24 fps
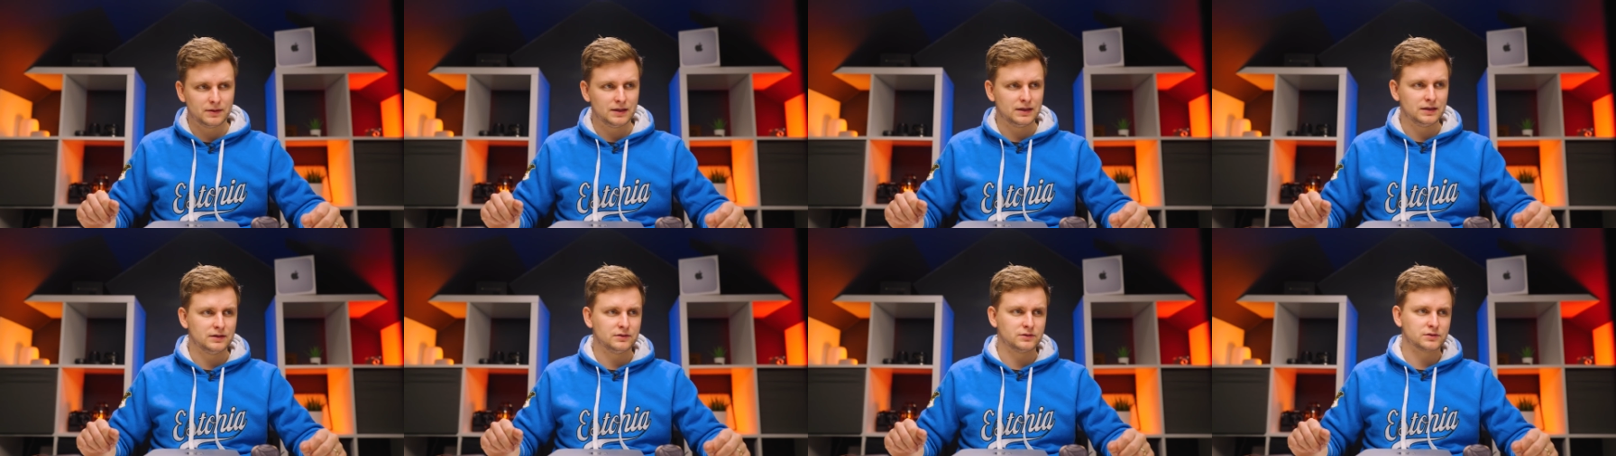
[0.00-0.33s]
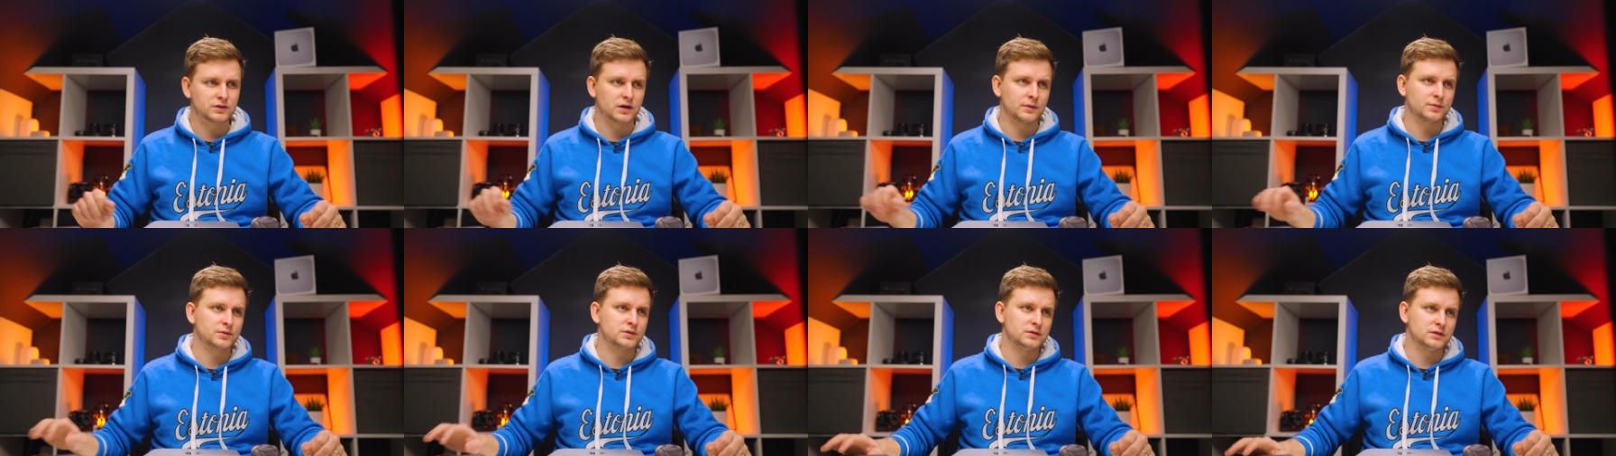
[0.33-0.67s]
in the
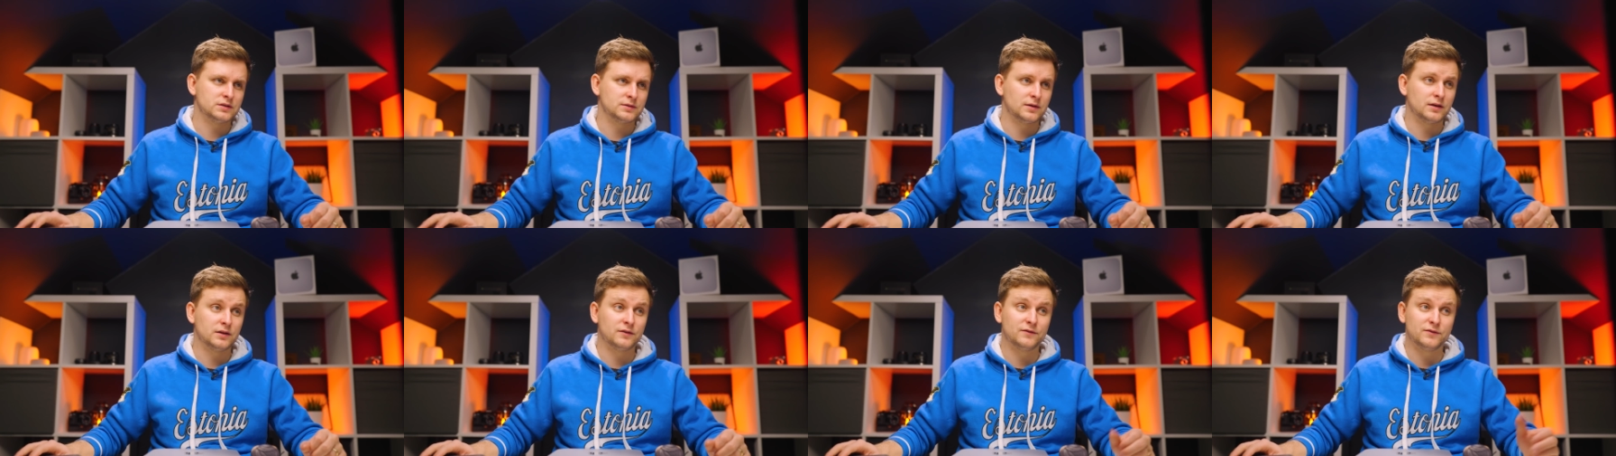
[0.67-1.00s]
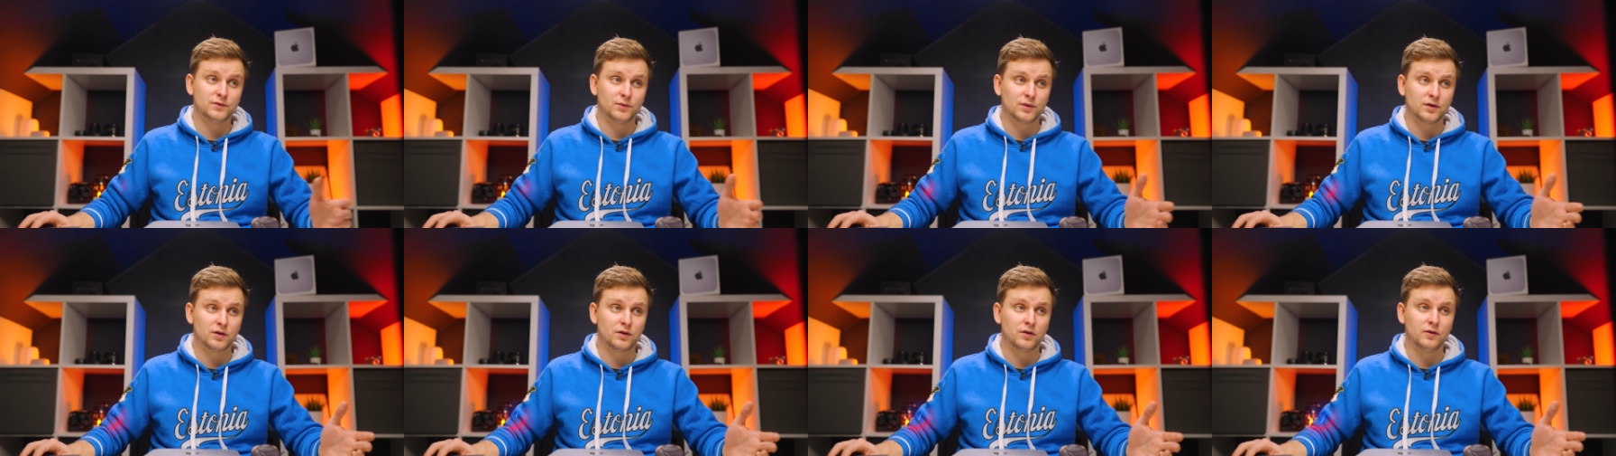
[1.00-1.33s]
description as well if
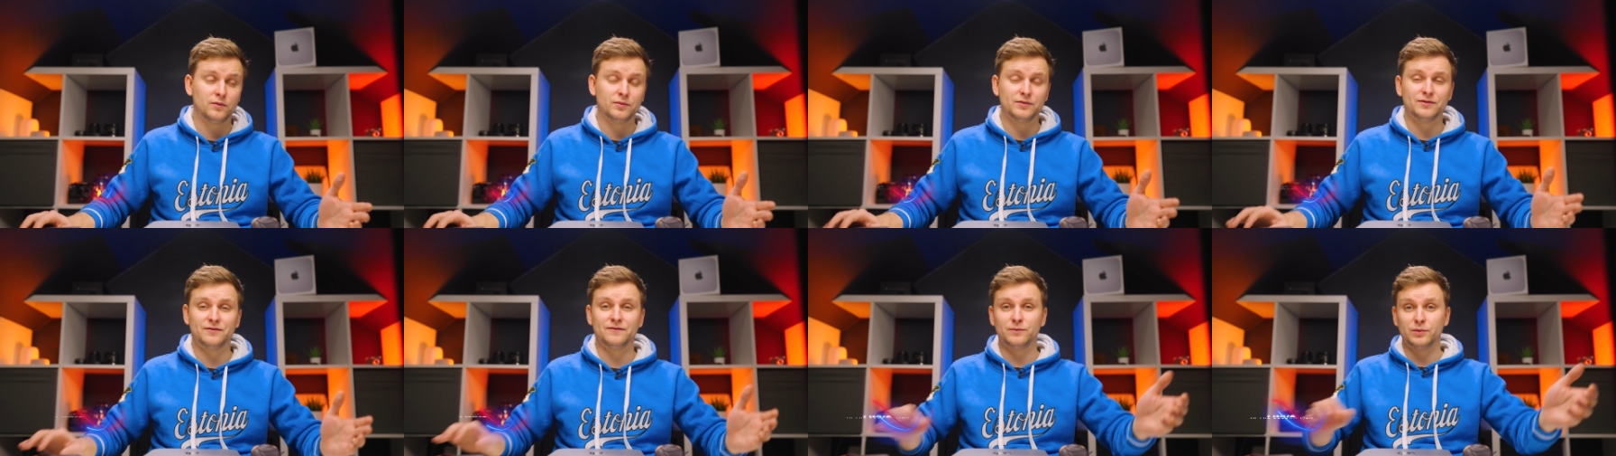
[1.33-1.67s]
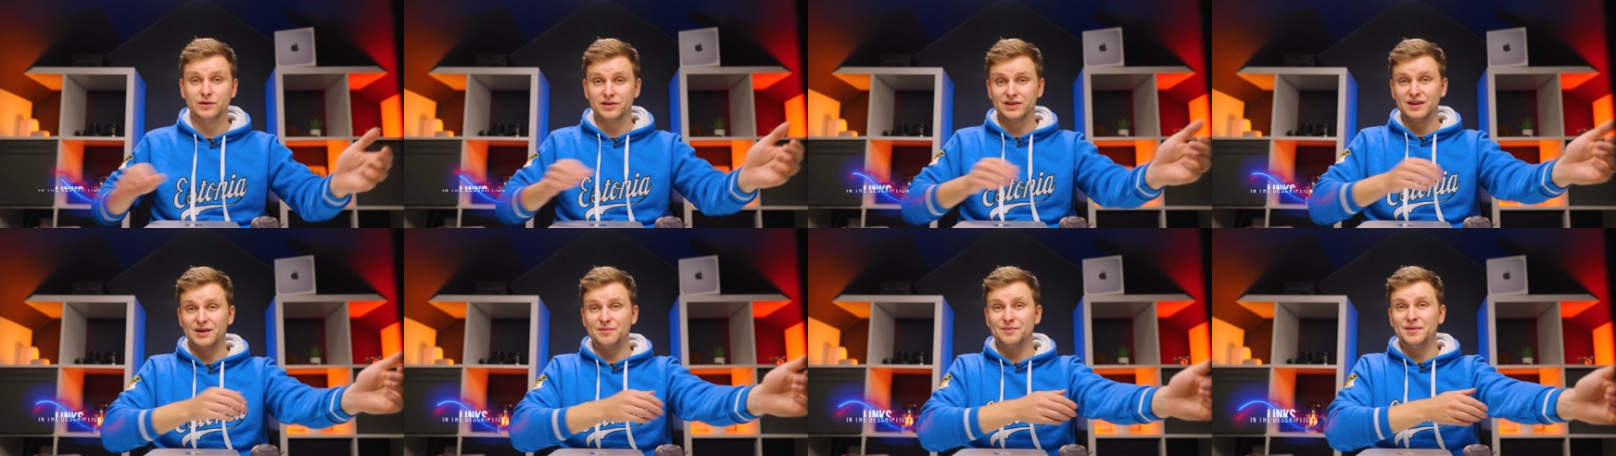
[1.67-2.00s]
you want to go with,
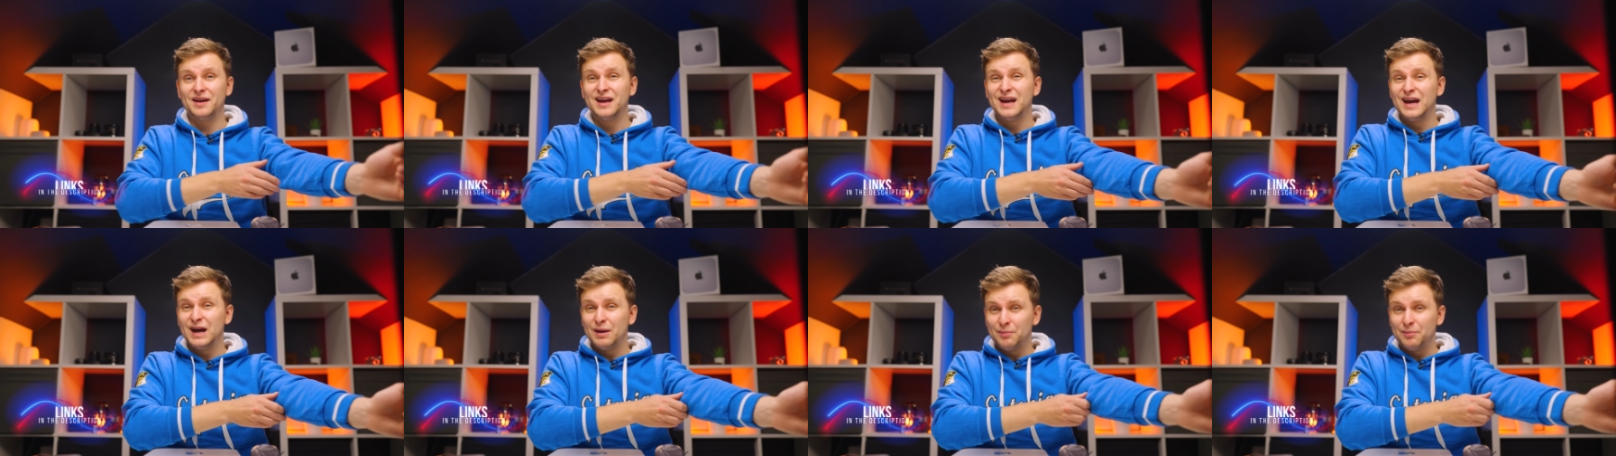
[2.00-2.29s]
with them.